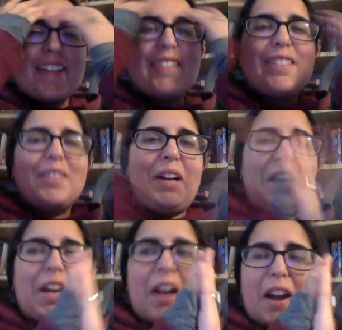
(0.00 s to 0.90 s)
guys, Lori
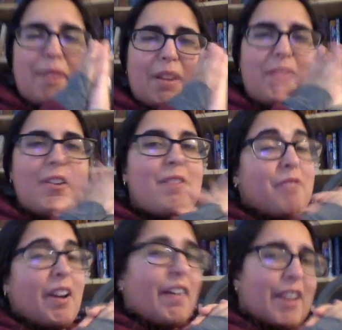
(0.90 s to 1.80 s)
here. I'm here with a
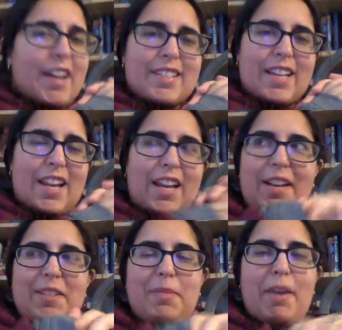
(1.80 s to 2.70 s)
very exciting
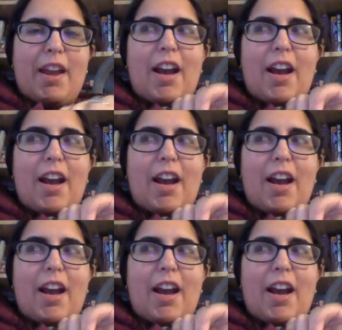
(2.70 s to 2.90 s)
announcement.